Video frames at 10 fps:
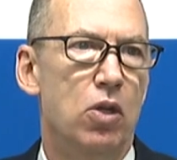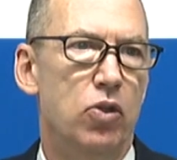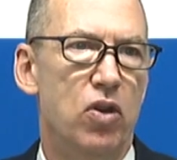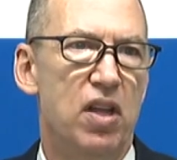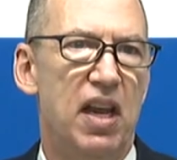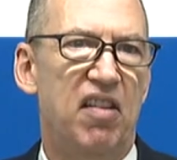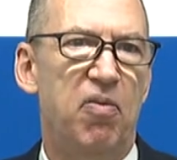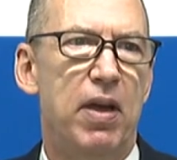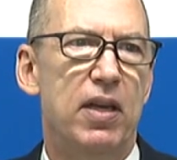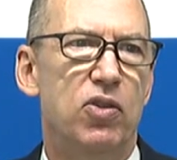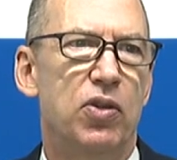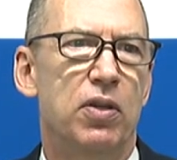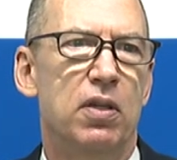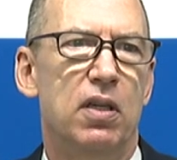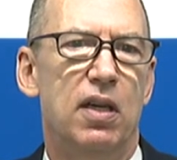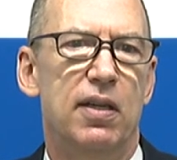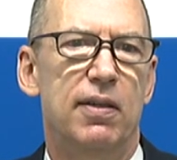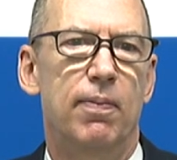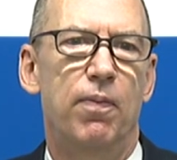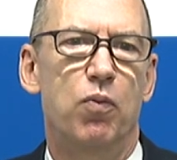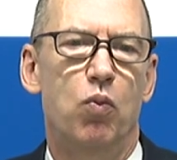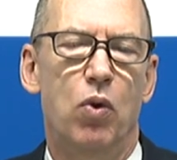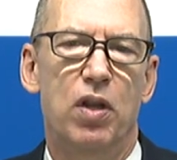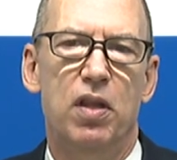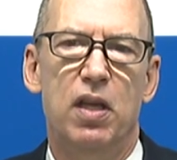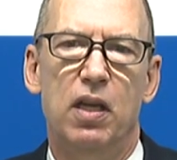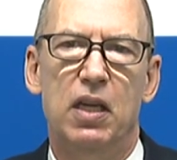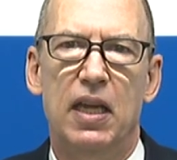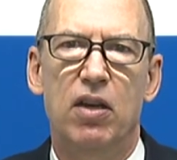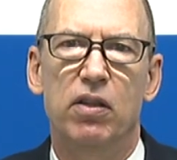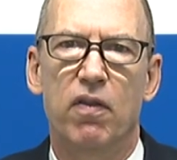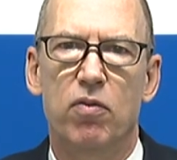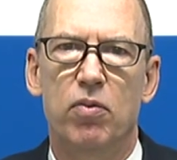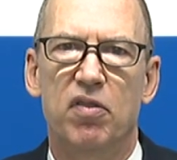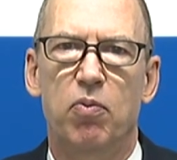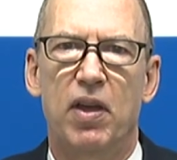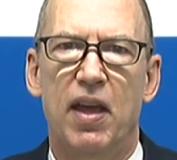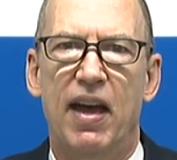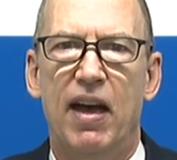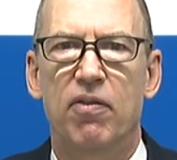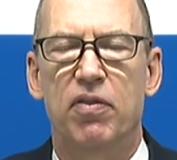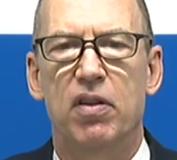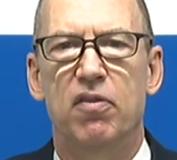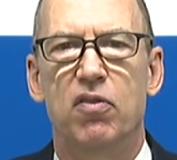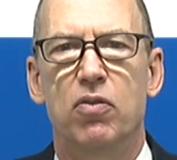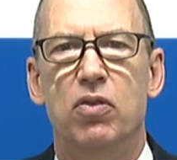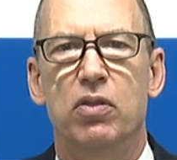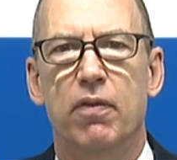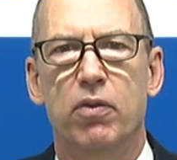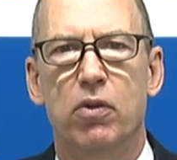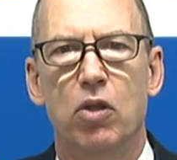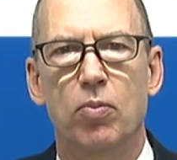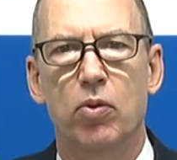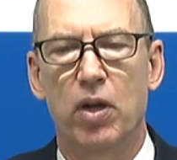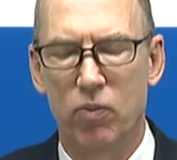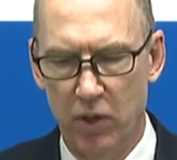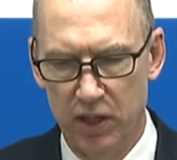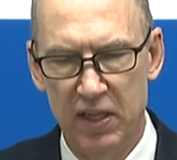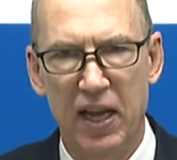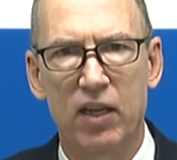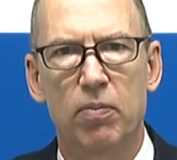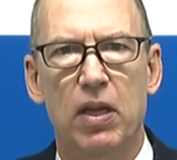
Turning to the next page, one of the key deliverables we have is to deliver global number one tech,